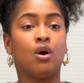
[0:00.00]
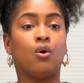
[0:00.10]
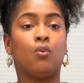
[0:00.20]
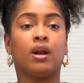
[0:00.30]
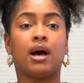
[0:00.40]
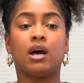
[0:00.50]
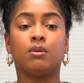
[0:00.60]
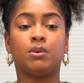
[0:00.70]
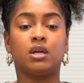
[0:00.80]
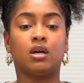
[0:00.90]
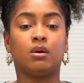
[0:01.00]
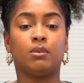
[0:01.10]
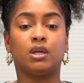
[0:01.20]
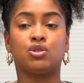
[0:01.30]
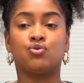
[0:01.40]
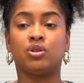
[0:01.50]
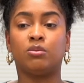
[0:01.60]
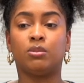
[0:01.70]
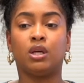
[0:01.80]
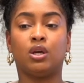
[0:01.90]
when I become
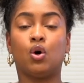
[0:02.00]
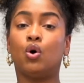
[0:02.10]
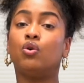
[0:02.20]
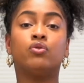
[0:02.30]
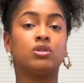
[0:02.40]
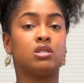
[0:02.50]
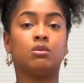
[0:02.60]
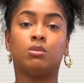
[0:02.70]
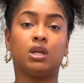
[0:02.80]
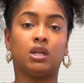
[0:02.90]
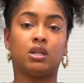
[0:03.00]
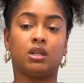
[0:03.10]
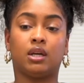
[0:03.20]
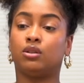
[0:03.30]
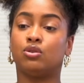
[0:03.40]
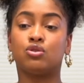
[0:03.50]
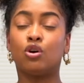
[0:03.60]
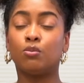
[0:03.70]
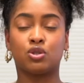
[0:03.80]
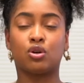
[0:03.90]
extremely overstimulated, that there's
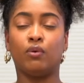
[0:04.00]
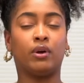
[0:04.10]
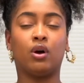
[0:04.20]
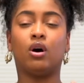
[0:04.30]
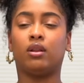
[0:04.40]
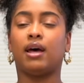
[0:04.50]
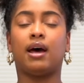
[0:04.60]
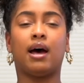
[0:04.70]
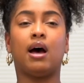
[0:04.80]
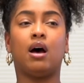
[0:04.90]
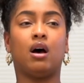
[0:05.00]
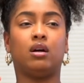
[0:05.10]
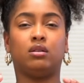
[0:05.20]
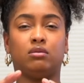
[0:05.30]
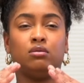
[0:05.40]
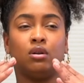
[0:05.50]
so much going on that, you